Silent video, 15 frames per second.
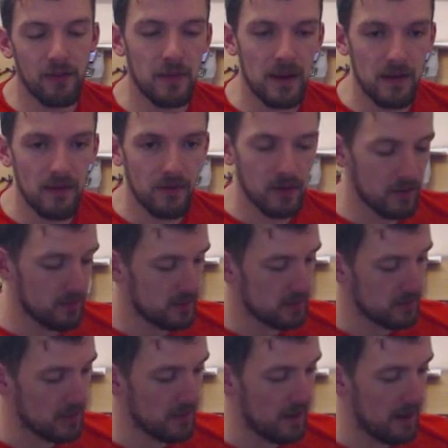me for
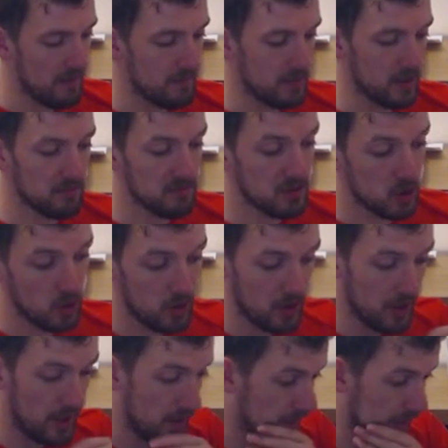something like that, but cool
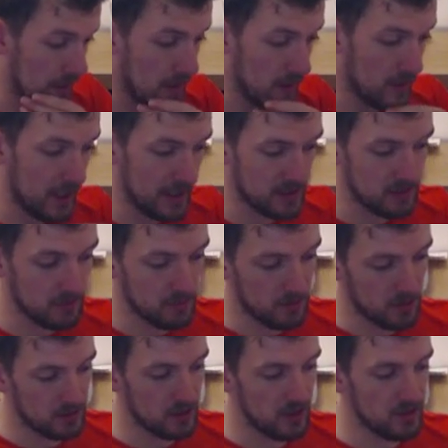that they get some
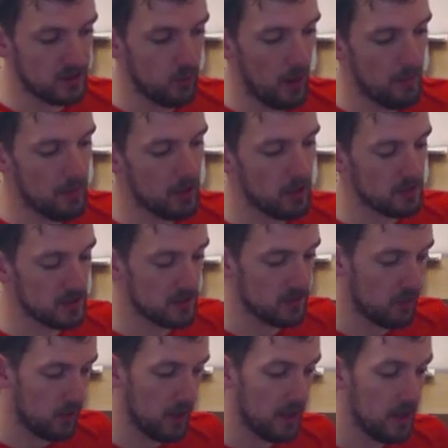alternative weapon options
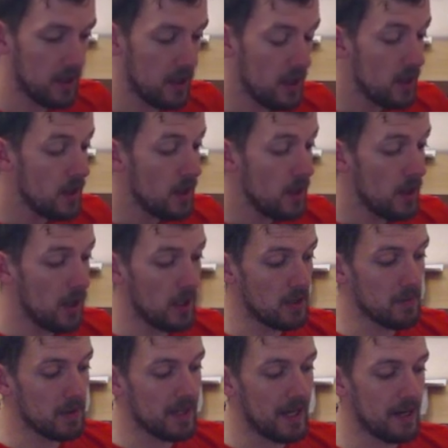for it.
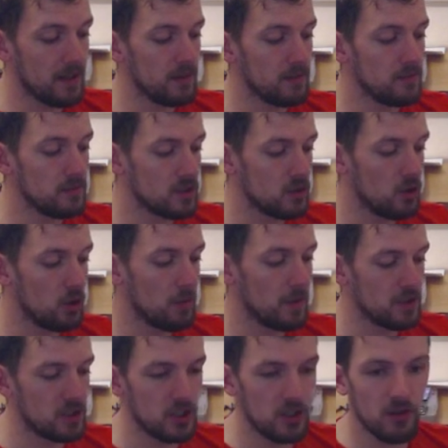The Mechanicum
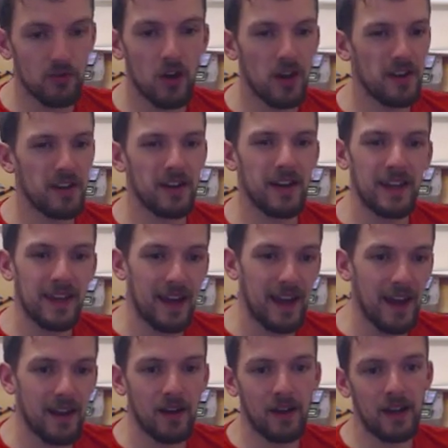Scorpius Dune Rider,
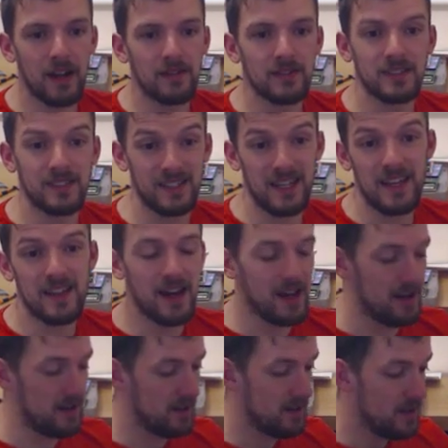again, I'm going to have to see
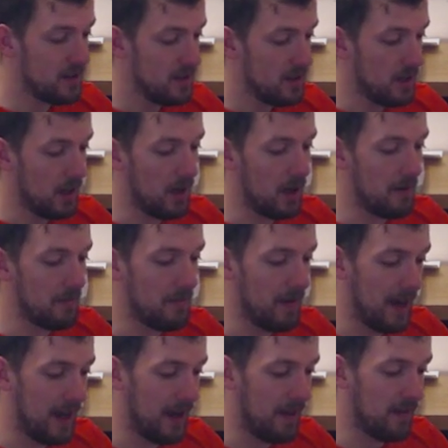that.
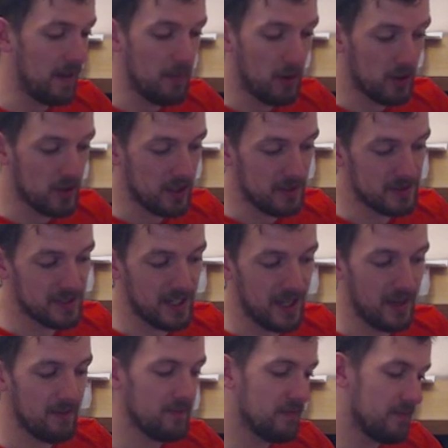And the Apocalypse
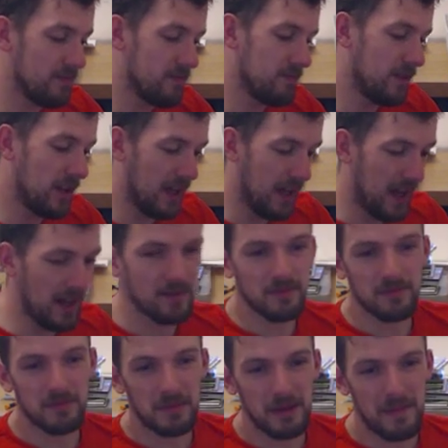set, again,
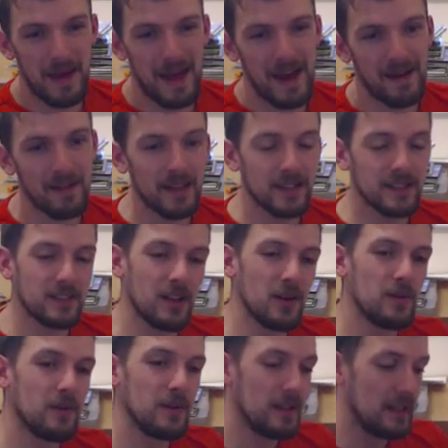a bit meh. So,